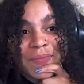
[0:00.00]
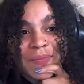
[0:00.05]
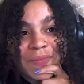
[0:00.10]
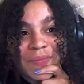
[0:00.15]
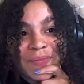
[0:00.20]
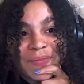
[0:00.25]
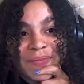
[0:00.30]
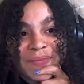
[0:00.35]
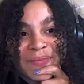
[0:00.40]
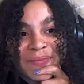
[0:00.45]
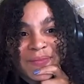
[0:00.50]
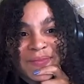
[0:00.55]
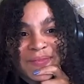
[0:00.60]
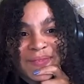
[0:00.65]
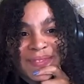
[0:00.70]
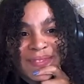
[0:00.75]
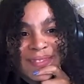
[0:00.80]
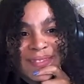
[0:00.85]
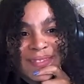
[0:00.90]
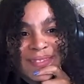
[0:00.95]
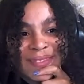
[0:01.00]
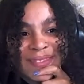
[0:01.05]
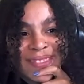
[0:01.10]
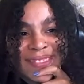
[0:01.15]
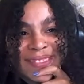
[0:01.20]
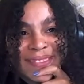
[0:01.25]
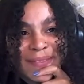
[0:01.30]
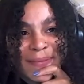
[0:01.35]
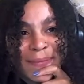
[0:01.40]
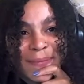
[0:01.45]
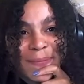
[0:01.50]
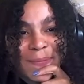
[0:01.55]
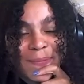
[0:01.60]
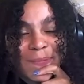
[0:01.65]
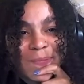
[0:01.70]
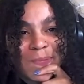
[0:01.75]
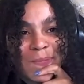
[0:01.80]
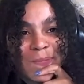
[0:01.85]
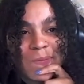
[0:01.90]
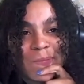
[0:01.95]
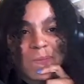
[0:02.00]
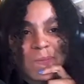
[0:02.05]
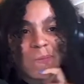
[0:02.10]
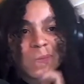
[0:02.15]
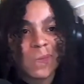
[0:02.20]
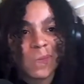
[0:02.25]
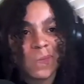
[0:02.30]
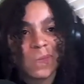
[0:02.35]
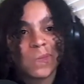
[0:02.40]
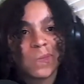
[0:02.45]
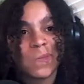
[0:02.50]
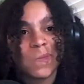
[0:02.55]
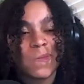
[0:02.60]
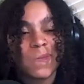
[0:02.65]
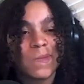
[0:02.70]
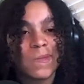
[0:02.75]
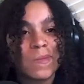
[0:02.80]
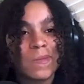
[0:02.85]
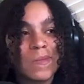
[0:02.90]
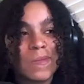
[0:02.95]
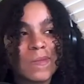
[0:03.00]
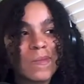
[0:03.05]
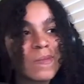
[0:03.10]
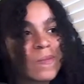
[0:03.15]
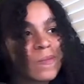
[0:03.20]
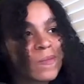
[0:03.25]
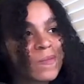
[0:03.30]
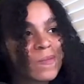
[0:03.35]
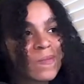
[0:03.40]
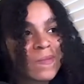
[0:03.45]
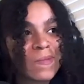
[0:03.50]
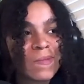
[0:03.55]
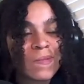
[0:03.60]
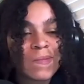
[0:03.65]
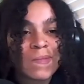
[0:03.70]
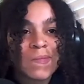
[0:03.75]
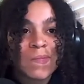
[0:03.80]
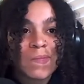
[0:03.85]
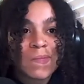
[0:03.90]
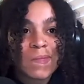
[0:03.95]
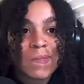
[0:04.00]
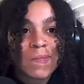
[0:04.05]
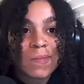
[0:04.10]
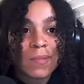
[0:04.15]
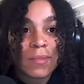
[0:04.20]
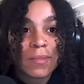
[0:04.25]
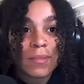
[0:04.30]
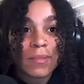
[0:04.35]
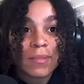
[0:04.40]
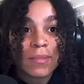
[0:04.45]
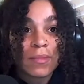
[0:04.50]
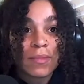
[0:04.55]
(not speaking)